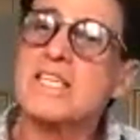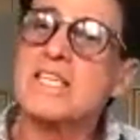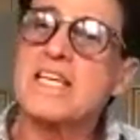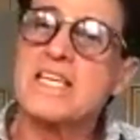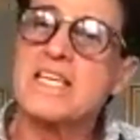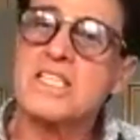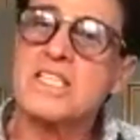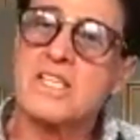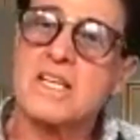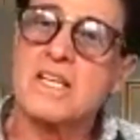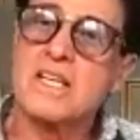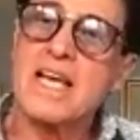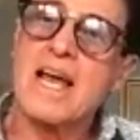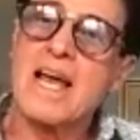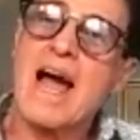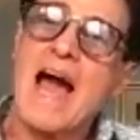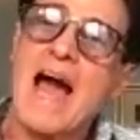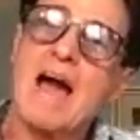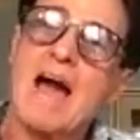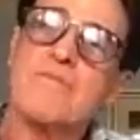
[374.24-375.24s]
easily.
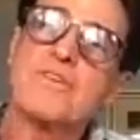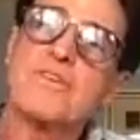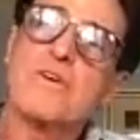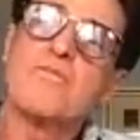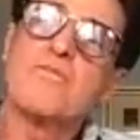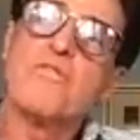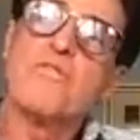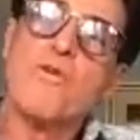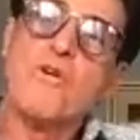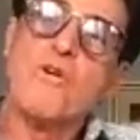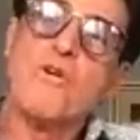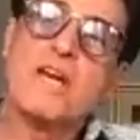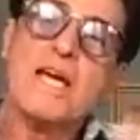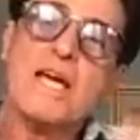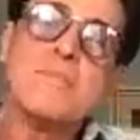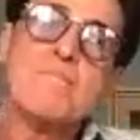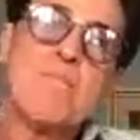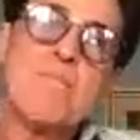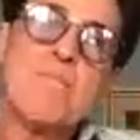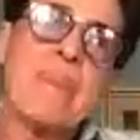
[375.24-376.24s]
After
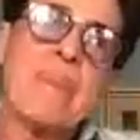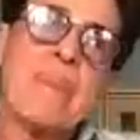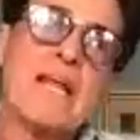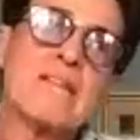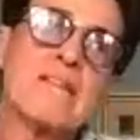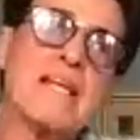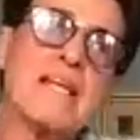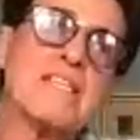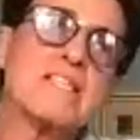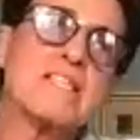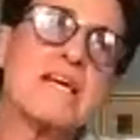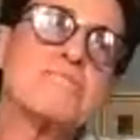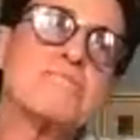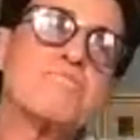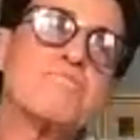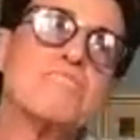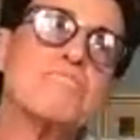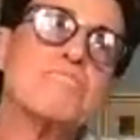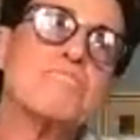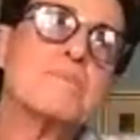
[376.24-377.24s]
40, there's a
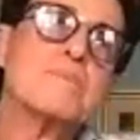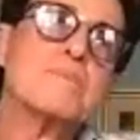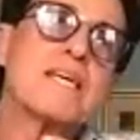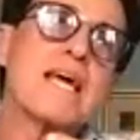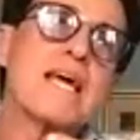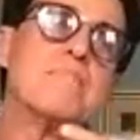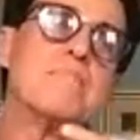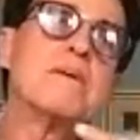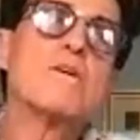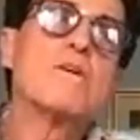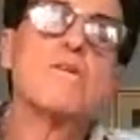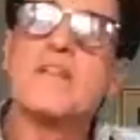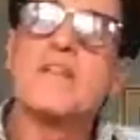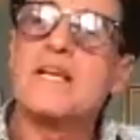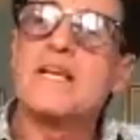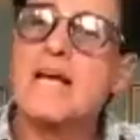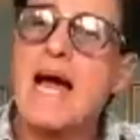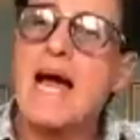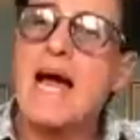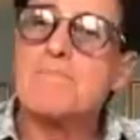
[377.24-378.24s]
chemical that
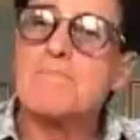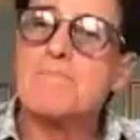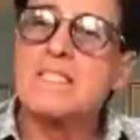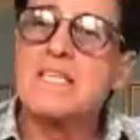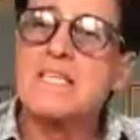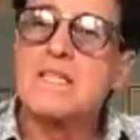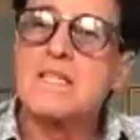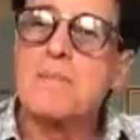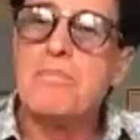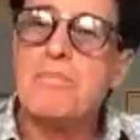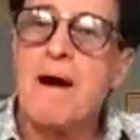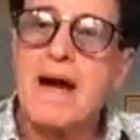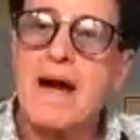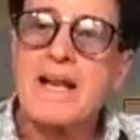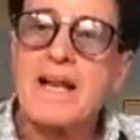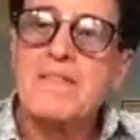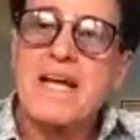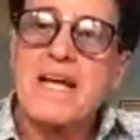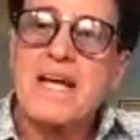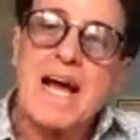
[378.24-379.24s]
happens in the body
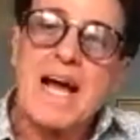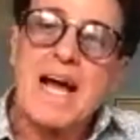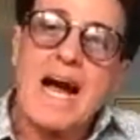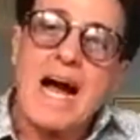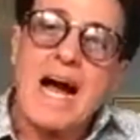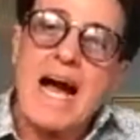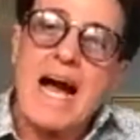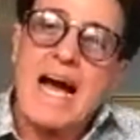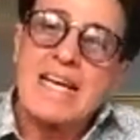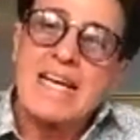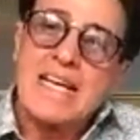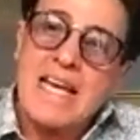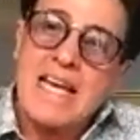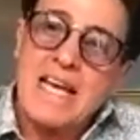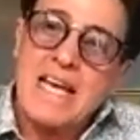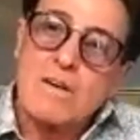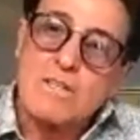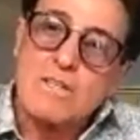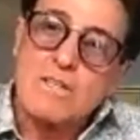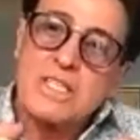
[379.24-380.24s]
that
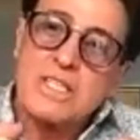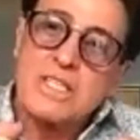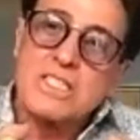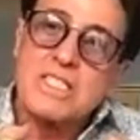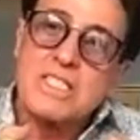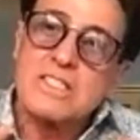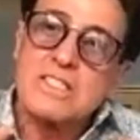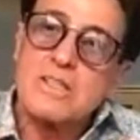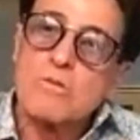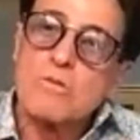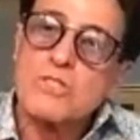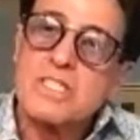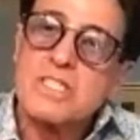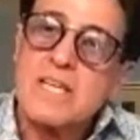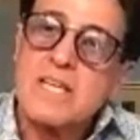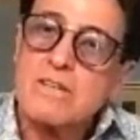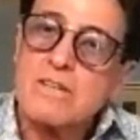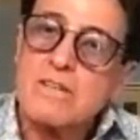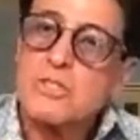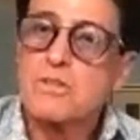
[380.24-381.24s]
adheres those
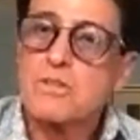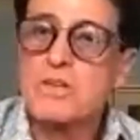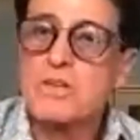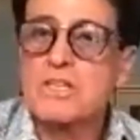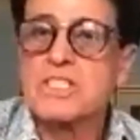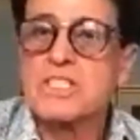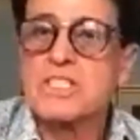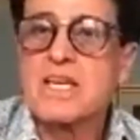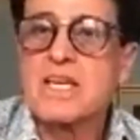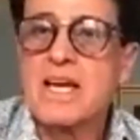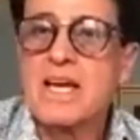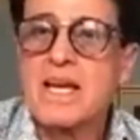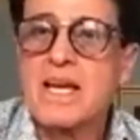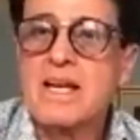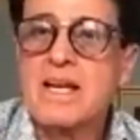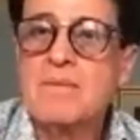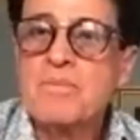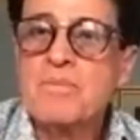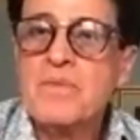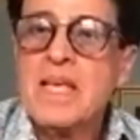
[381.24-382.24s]
cells to your
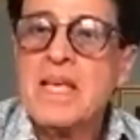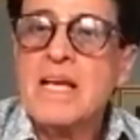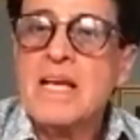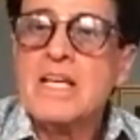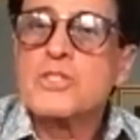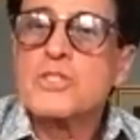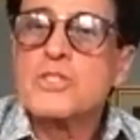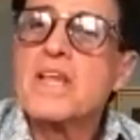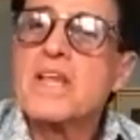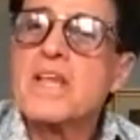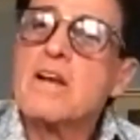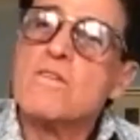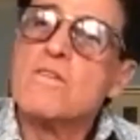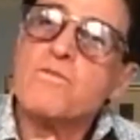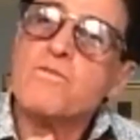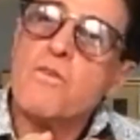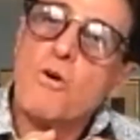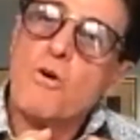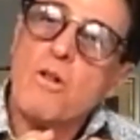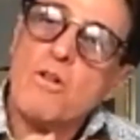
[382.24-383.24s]
skin so they don't
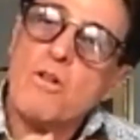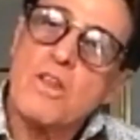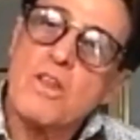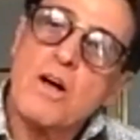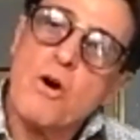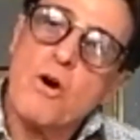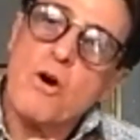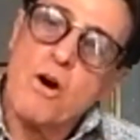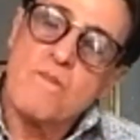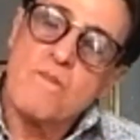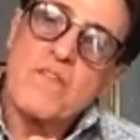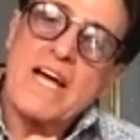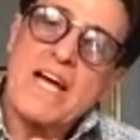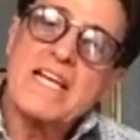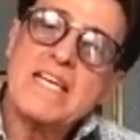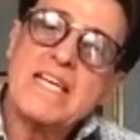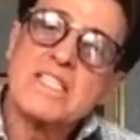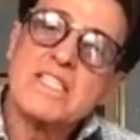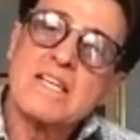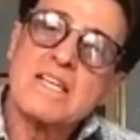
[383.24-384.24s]
fall off that
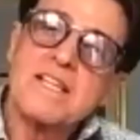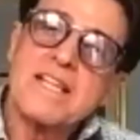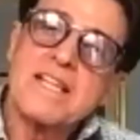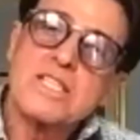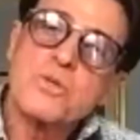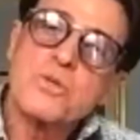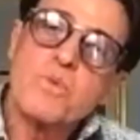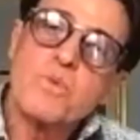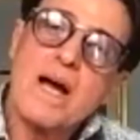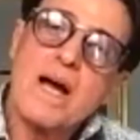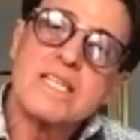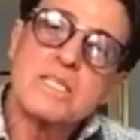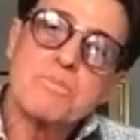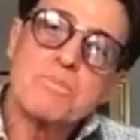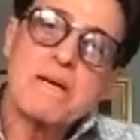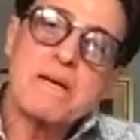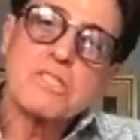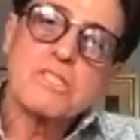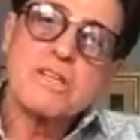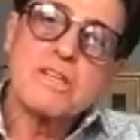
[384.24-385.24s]
easily. That's why,
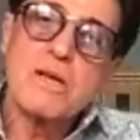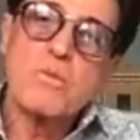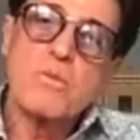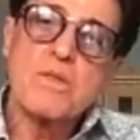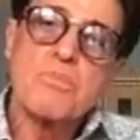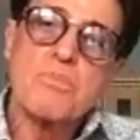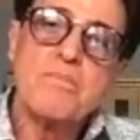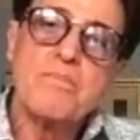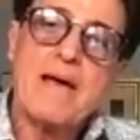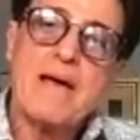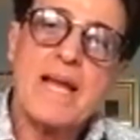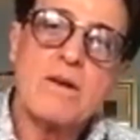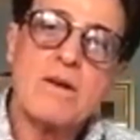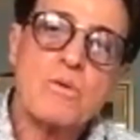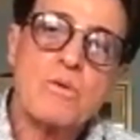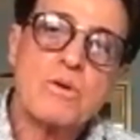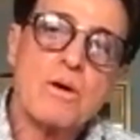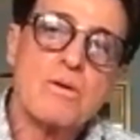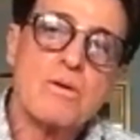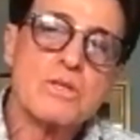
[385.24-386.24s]
especially with men who
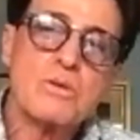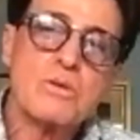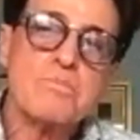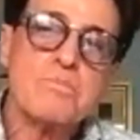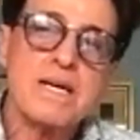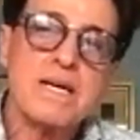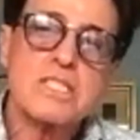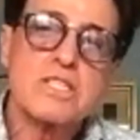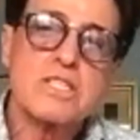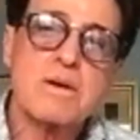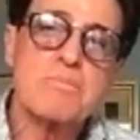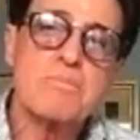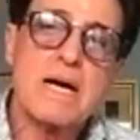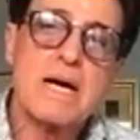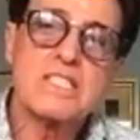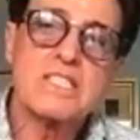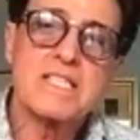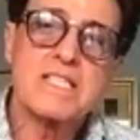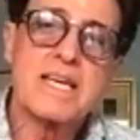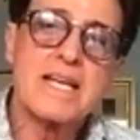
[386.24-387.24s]
don't do much about
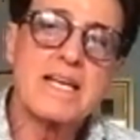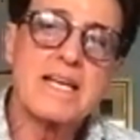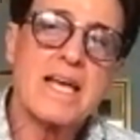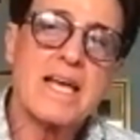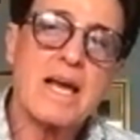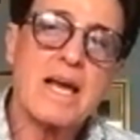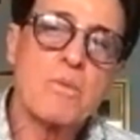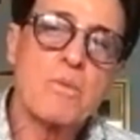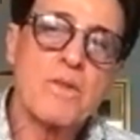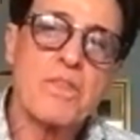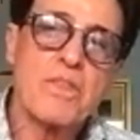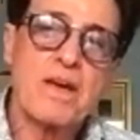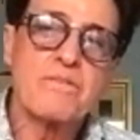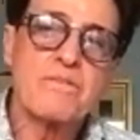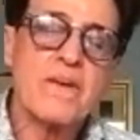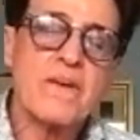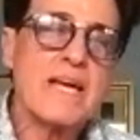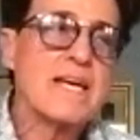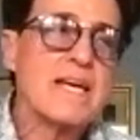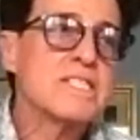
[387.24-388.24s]
skincare with their
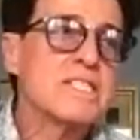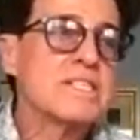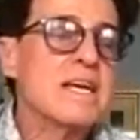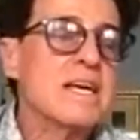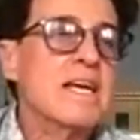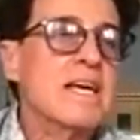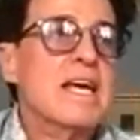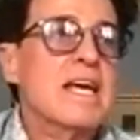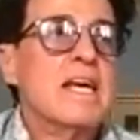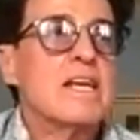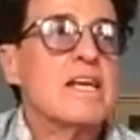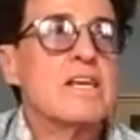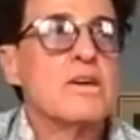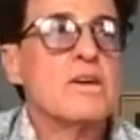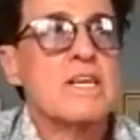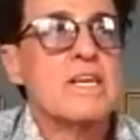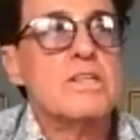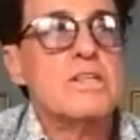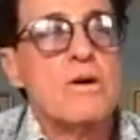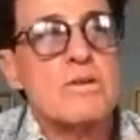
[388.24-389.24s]
face, you
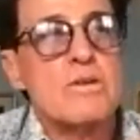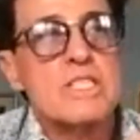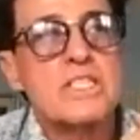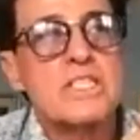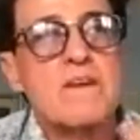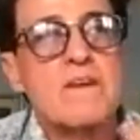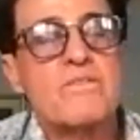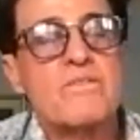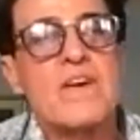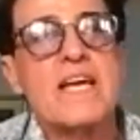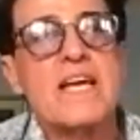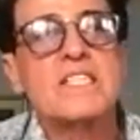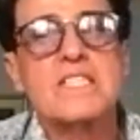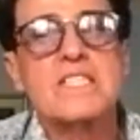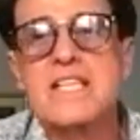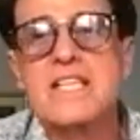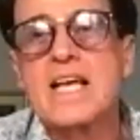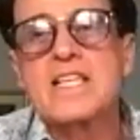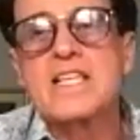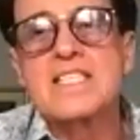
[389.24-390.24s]
can notice their face,
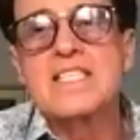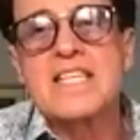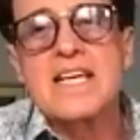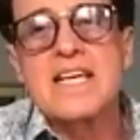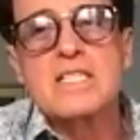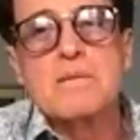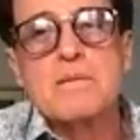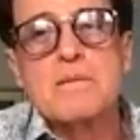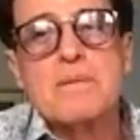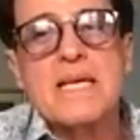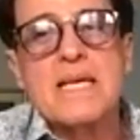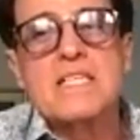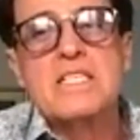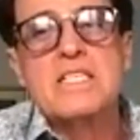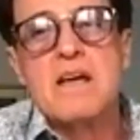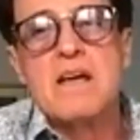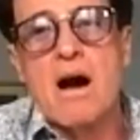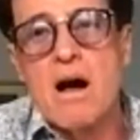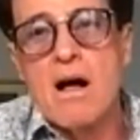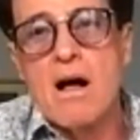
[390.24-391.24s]
they tend to be
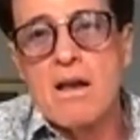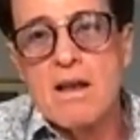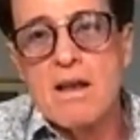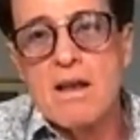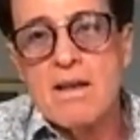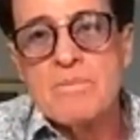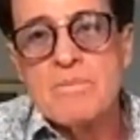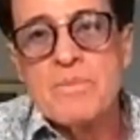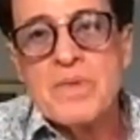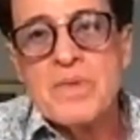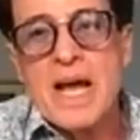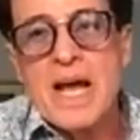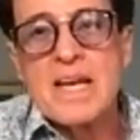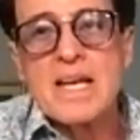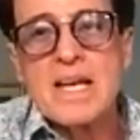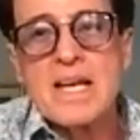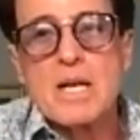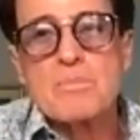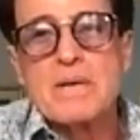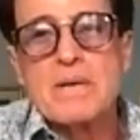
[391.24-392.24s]
dull, a
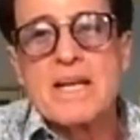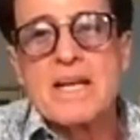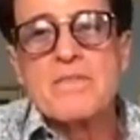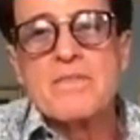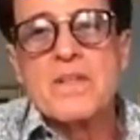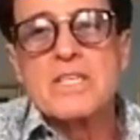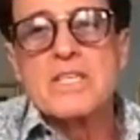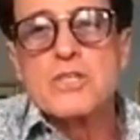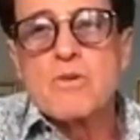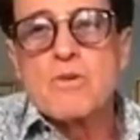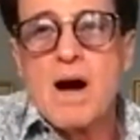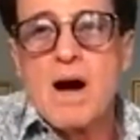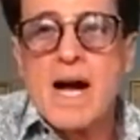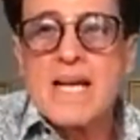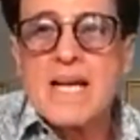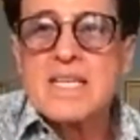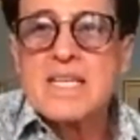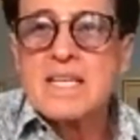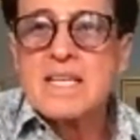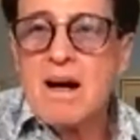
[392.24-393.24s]
little bit on the dry,
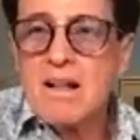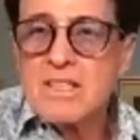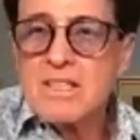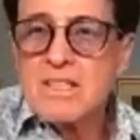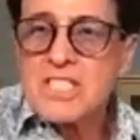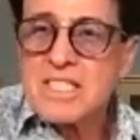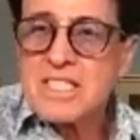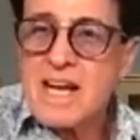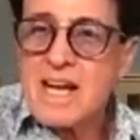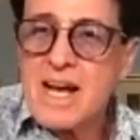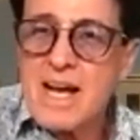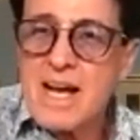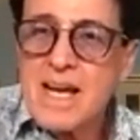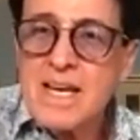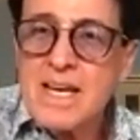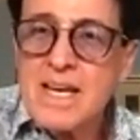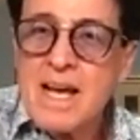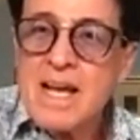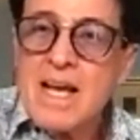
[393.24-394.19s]
dull side.